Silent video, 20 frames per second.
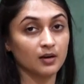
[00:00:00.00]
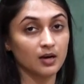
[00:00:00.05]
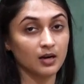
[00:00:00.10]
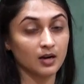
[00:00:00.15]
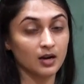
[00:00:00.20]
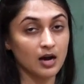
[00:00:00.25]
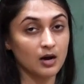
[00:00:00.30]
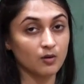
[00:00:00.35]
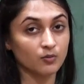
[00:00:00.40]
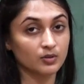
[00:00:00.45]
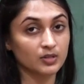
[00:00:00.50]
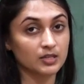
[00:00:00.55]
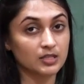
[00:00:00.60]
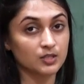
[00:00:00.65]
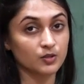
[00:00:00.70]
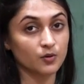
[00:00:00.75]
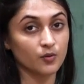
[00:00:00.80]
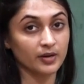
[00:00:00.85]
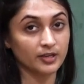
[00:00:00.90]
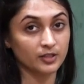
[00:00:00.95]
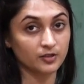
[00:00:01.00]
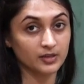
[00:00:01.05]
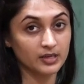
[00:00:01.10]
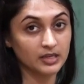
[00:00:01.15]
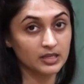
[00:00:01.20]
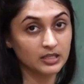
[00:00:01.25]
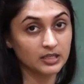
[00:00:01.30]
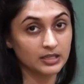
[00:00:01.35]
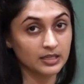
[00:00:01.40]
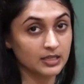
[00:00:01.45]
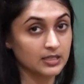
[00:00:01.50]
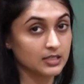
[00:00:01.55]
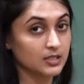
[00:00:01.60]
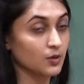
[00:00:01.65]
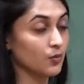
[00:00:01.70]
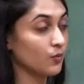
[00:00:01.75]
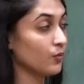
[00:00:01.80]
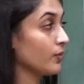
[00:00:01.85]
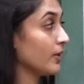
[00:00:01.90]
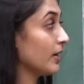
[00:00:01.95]
account is going to increase,
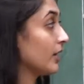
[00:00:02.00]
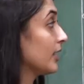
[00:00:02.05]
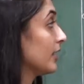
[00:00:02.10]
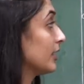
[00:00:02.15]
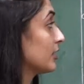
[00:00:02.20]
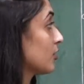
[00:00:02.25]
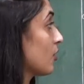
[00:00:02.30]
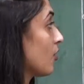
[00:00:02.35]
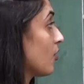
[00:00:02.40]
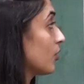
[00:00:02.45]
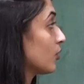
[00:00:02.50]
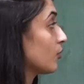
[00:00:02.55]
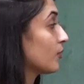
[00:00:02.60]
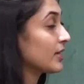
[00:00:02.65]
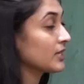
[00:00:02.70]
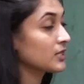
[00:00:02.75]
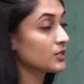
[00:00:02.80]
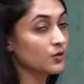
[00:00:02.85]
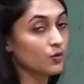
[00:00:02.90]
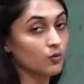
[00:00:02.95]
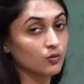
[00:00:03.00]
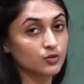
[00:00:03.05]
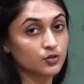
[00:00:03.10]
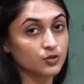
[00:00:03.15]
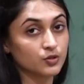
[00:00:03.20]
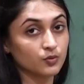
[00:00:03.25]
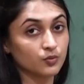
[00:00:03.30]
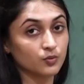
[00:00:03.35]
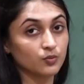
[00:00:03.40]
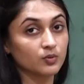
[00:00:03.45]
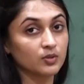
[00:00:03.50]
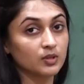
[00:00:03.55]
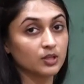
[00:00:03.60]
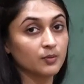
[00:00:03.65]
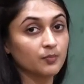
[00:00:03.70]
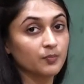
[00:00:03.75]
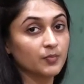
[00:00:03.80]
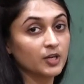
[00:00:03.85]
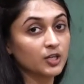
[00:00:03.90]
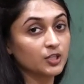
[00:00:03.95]
it always goes through
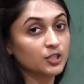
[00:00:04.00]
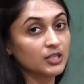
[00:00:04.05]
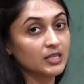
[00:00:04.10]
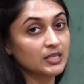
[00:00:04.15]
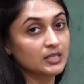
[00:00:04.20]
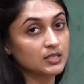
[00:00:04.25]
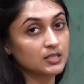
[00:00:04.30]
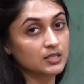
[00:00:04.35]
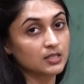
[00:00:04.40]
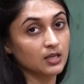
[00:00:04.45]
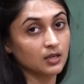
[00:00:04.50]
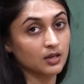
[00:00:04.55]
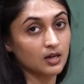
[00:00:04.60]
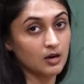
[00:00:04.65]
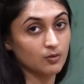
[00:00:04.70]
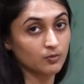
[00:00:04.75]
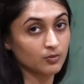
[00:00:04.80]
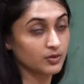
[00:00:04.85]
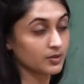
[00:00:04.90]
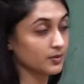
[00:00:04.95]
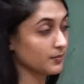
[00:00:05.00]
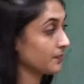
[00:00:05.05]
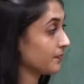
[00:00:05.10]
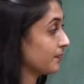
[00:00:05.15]
the purchases account.